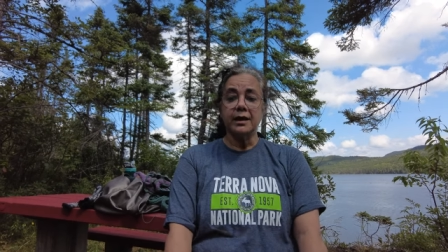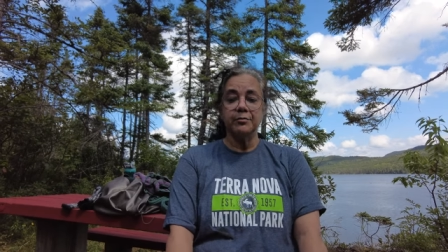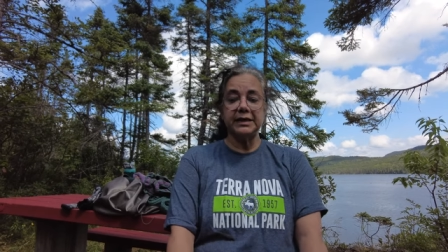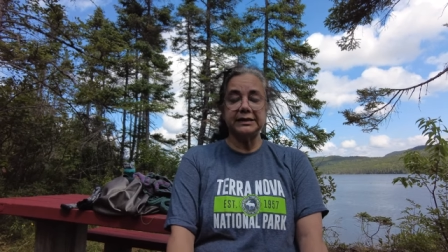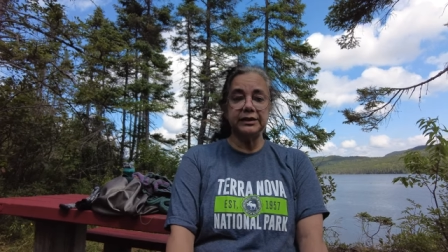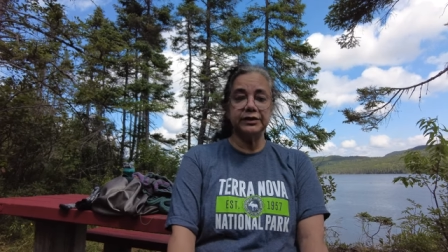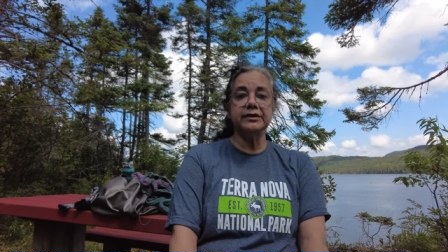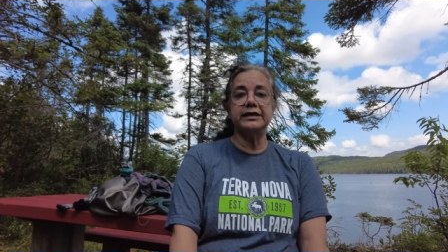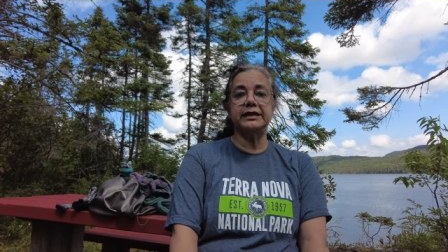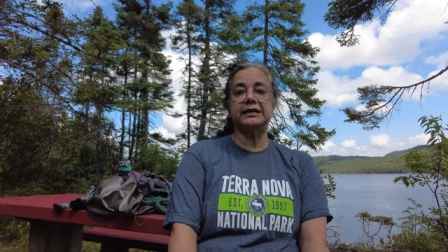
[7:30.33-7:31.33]
But the good
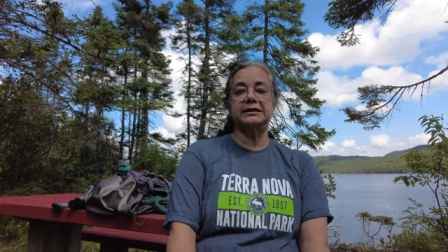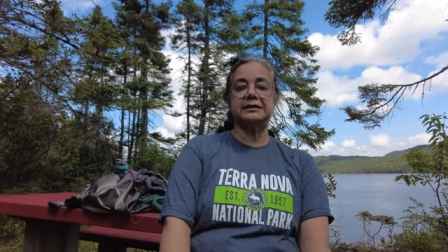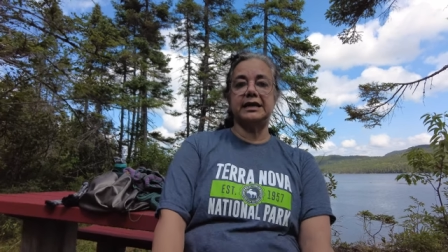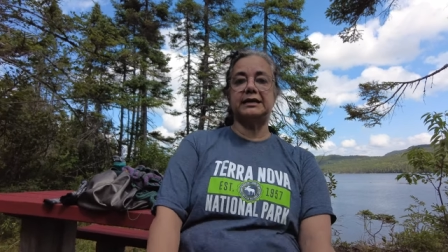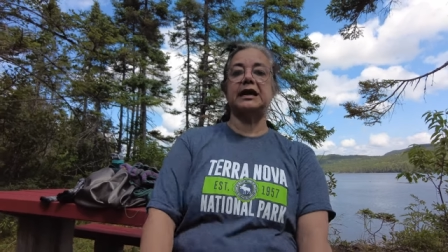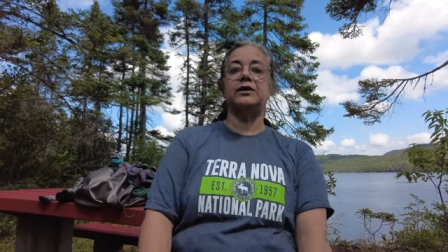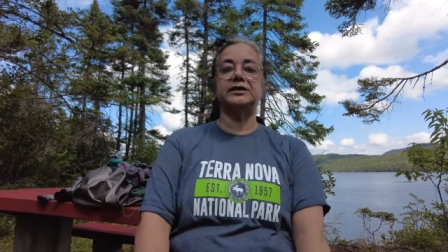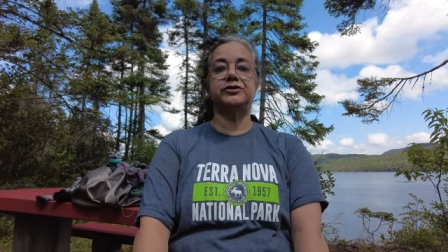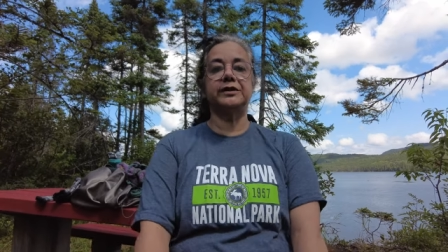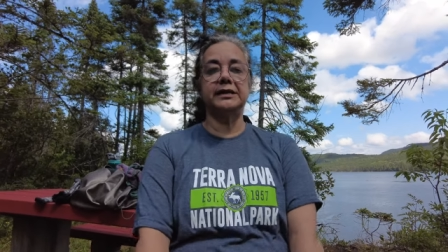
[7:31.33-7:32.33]
thing is that our
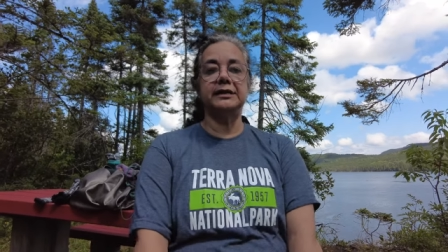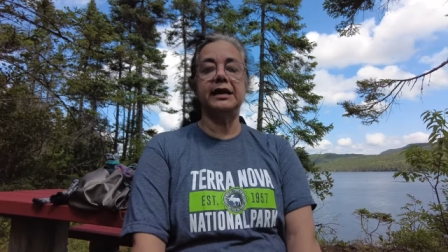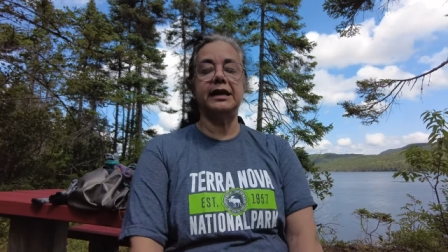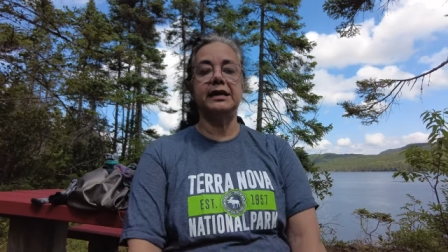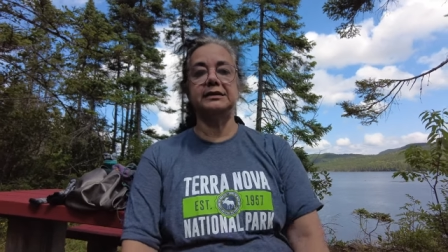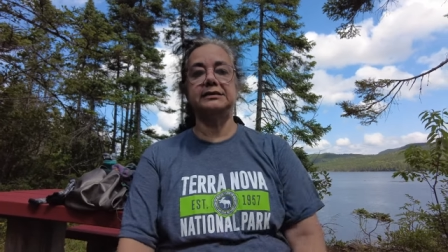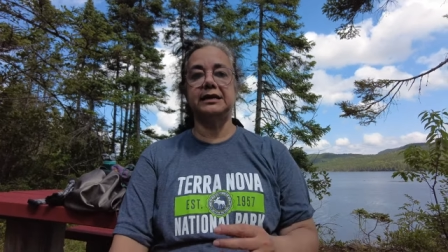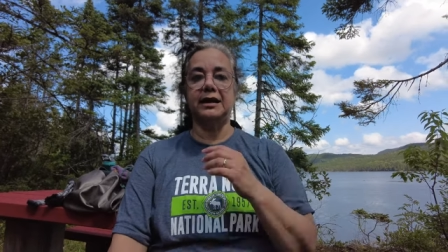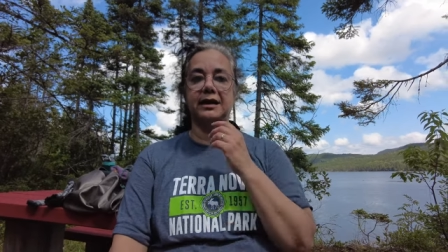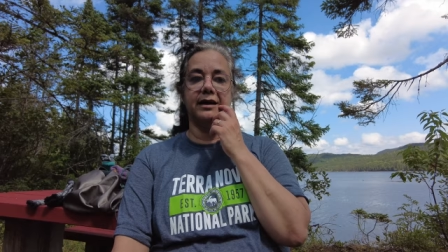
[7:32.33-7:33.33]
trailer has
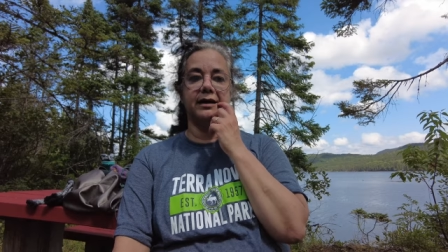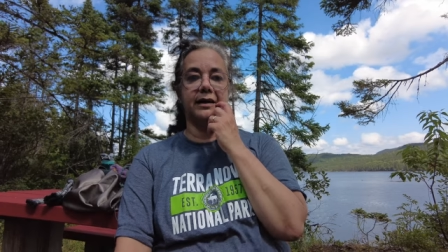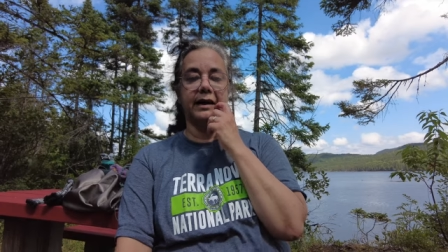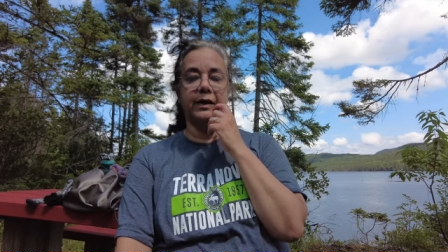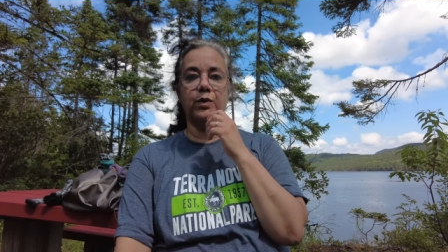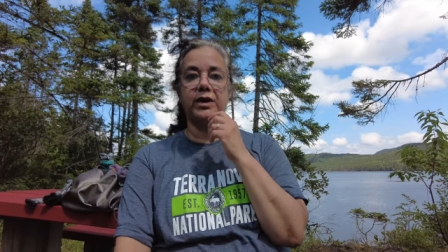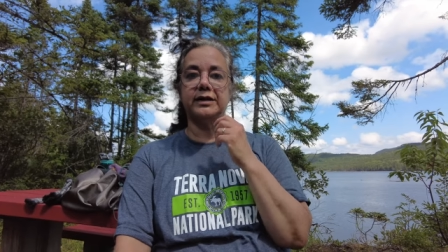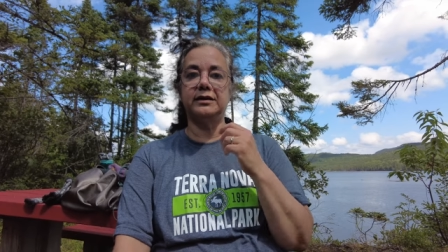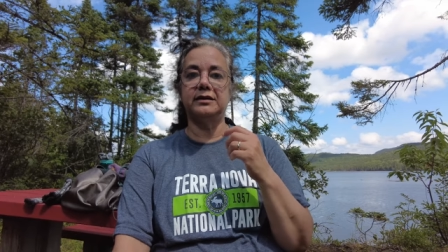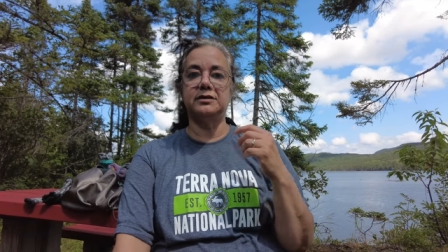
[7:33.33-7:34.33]
uh, a
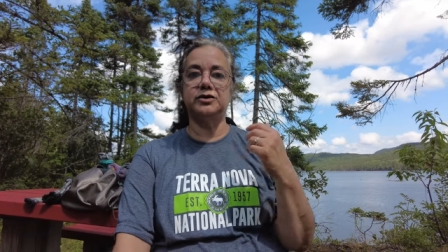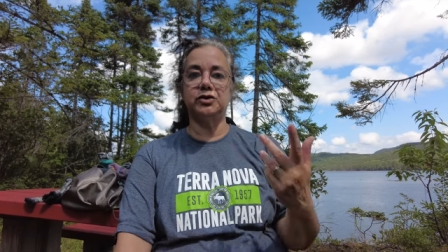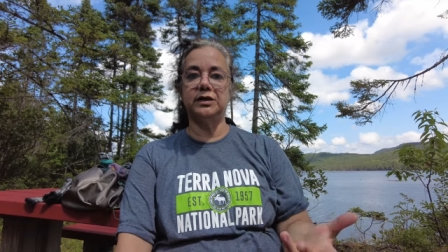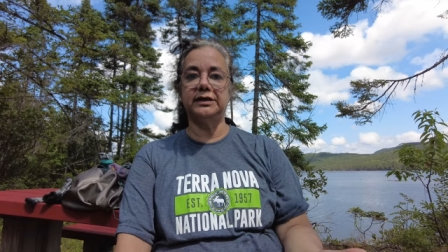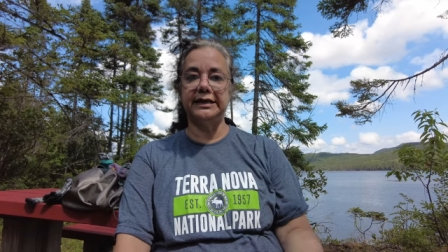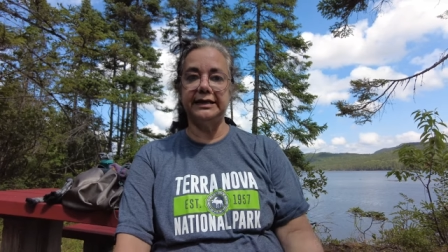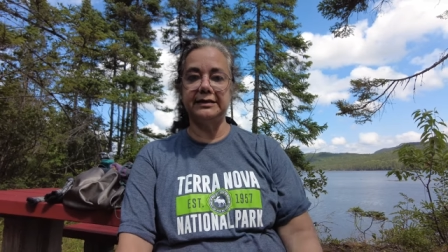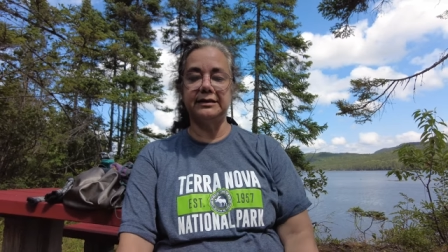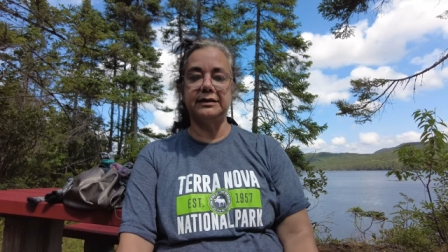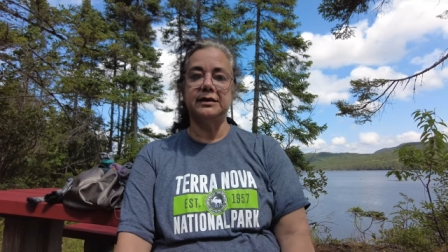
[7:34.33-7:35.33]
water solar heater.